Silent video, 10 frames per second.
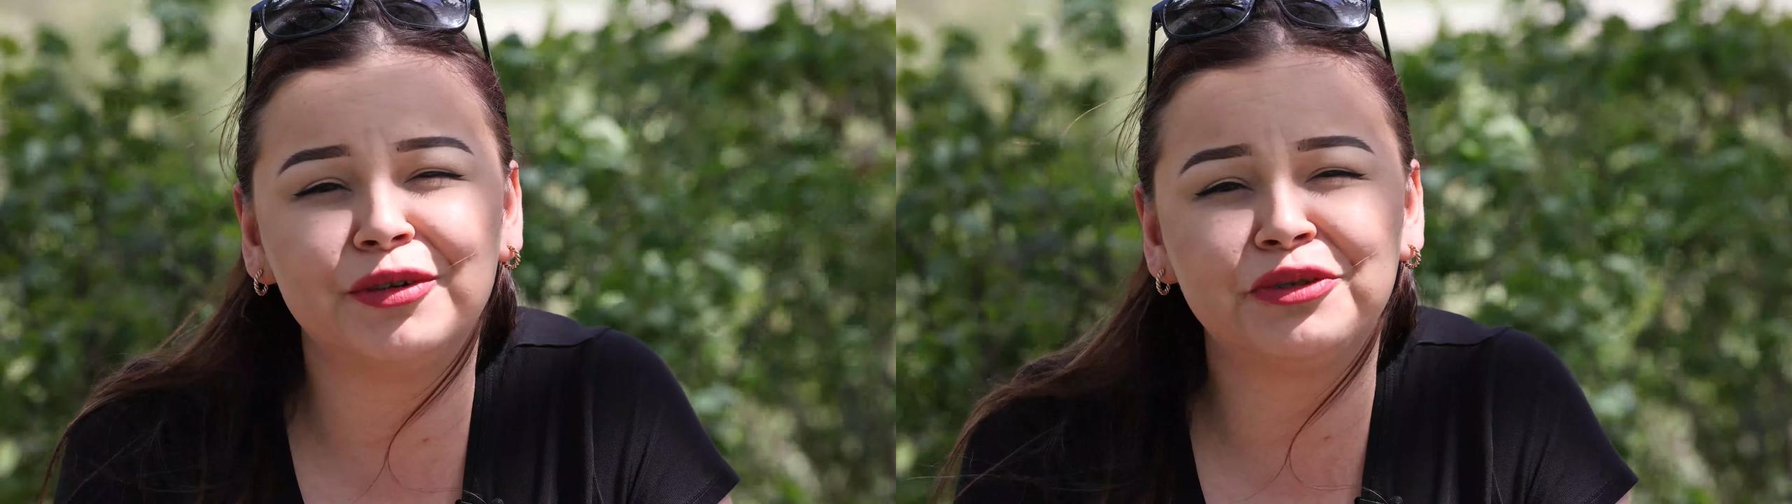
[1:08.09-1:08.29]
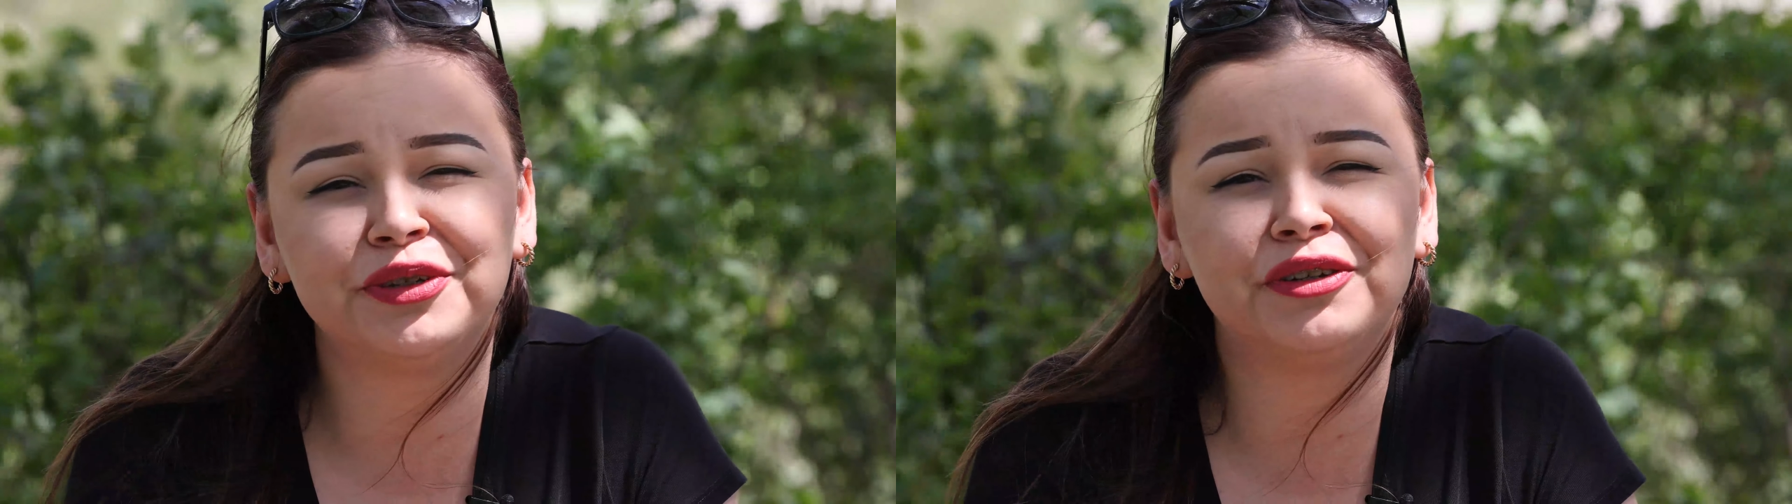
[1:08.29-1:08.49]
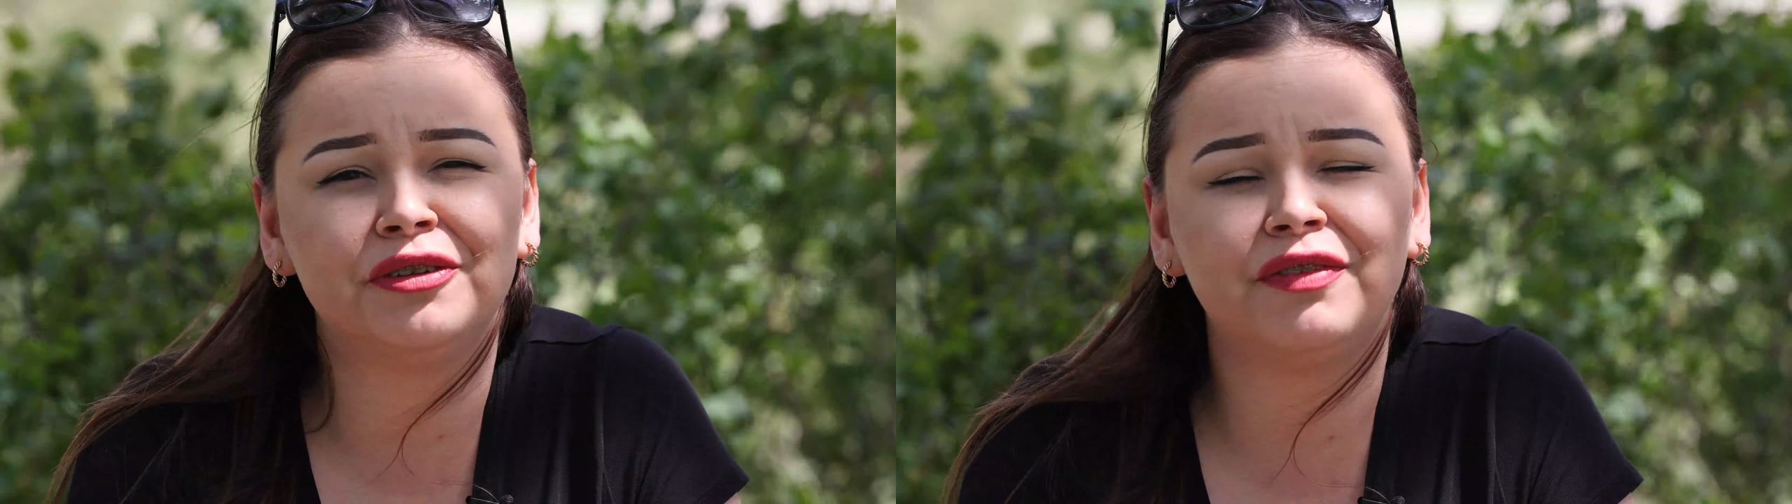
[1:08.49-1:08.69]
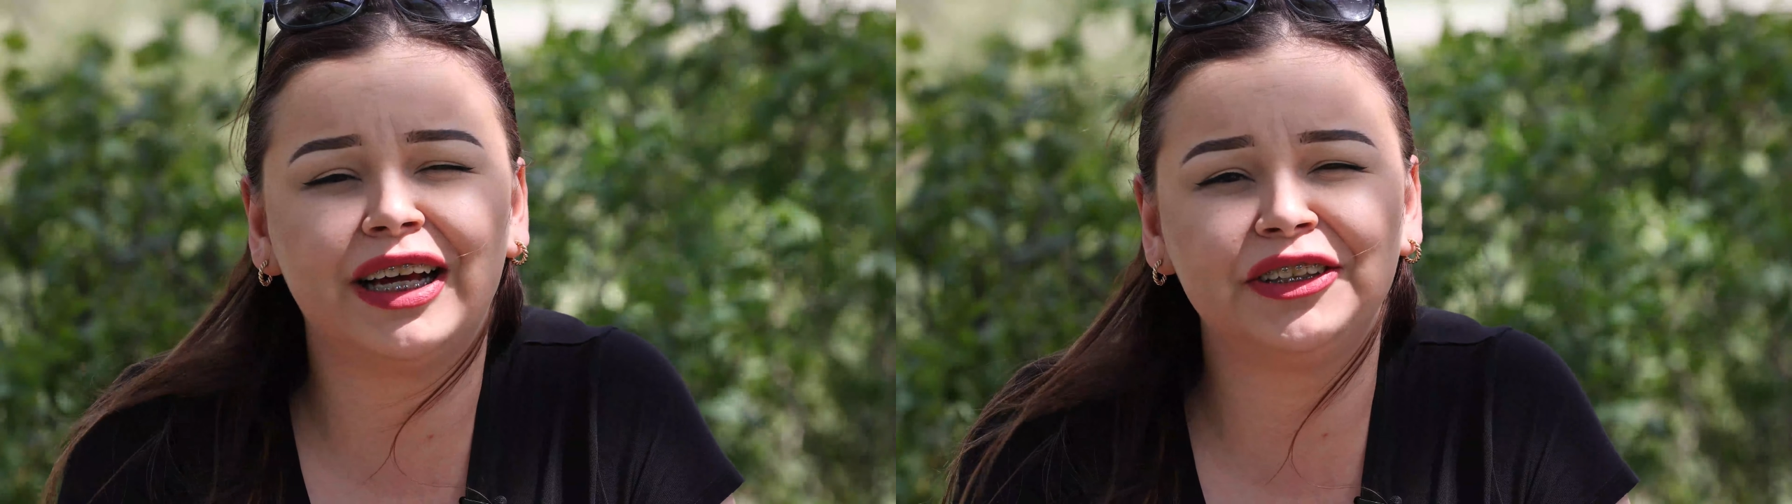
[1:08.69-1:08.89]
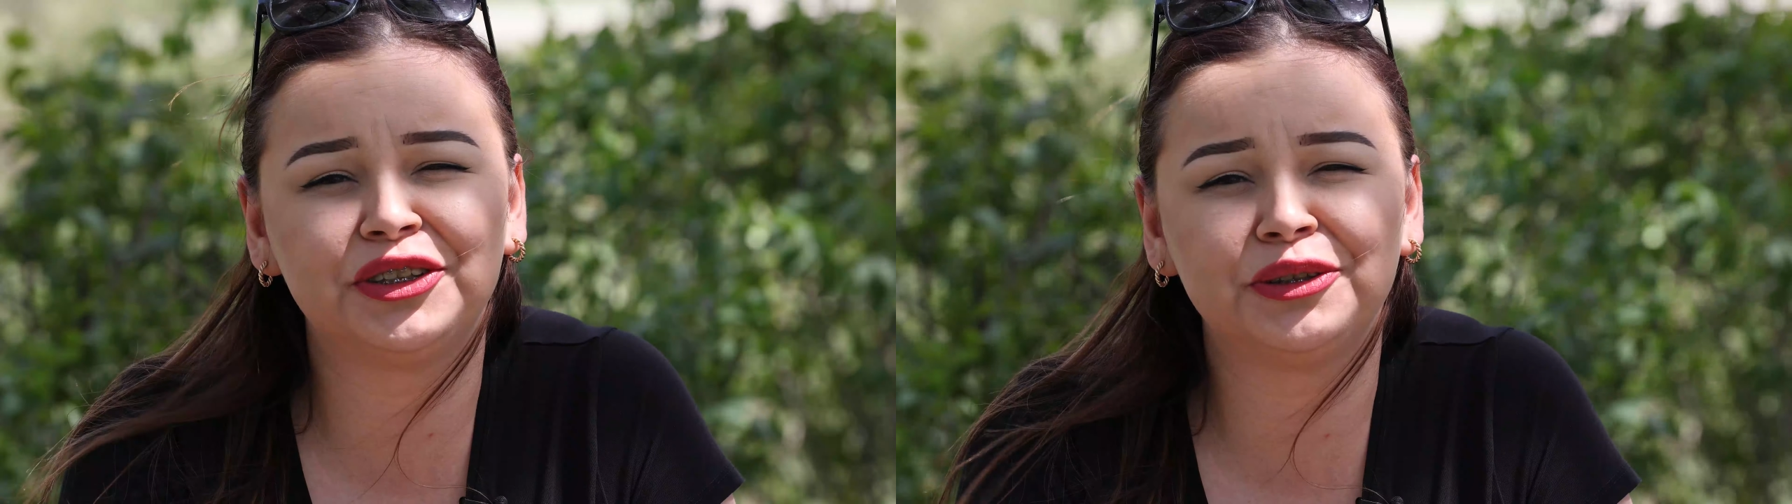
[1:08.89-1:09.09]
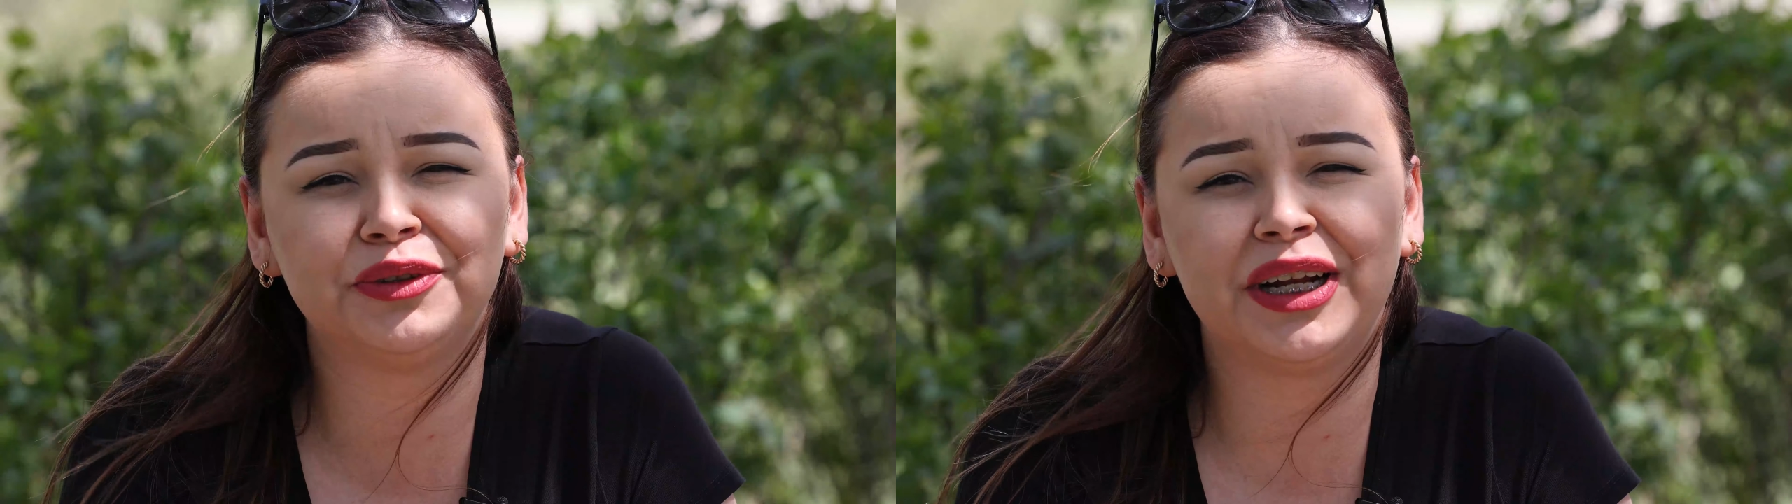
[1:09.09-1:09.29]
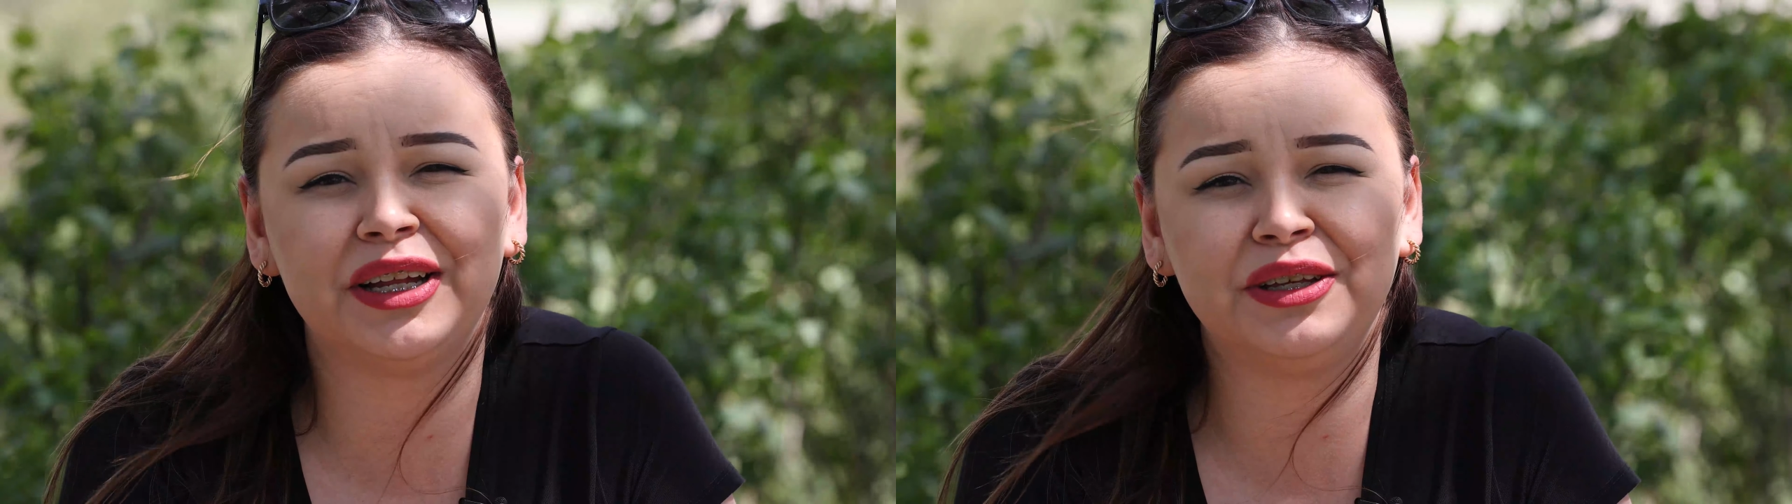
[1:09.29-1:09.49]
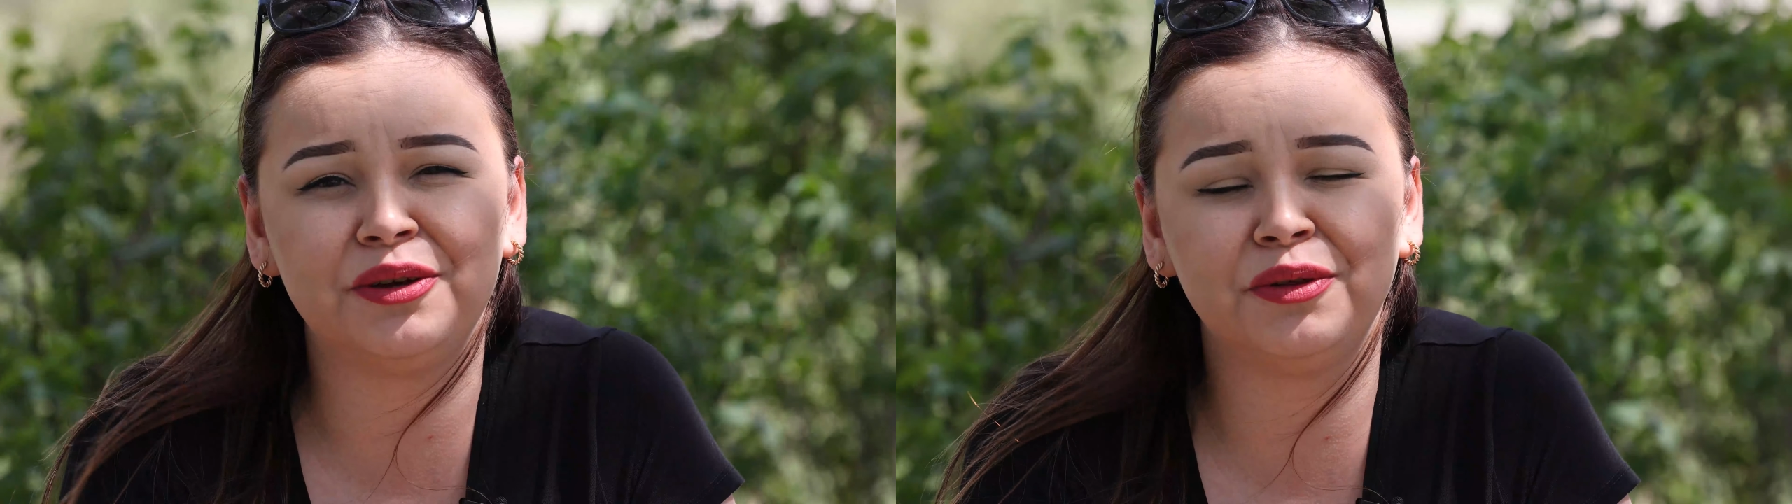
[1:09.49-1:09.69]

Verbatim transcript: which reunifies children and